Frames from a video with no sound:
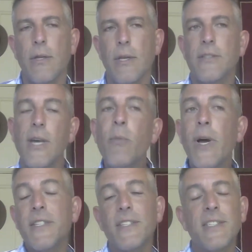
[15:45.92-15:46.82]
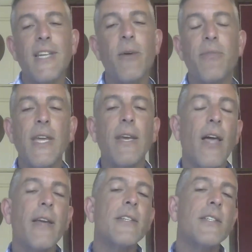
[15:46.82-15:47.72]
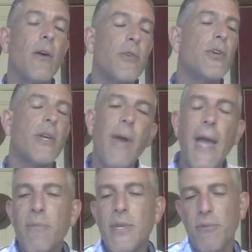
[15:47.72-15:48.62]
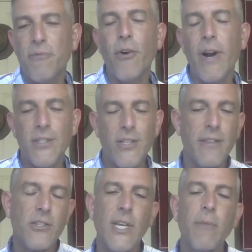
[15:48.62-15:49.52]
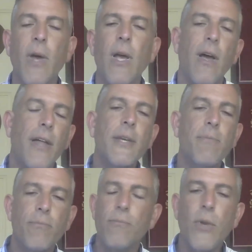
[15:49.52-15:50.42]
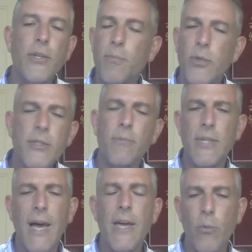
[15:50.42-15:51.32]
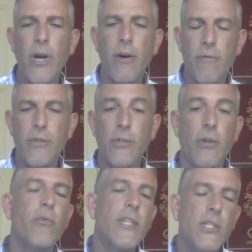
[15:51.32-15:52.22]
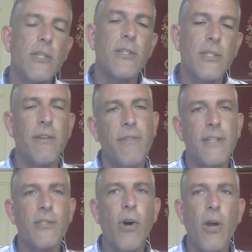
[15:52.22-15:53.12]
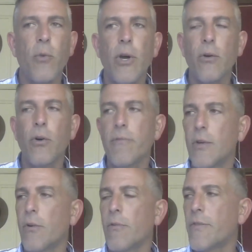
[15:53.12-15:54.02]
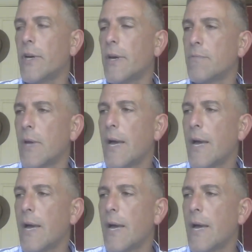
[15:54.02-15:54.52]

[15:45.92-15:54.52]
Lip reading: in some ways it's the same thing. Like I said, I was talking about Abdi before outside the gym. I think most Muslims aren't aware of the sort of richness, if that's the right word, or of the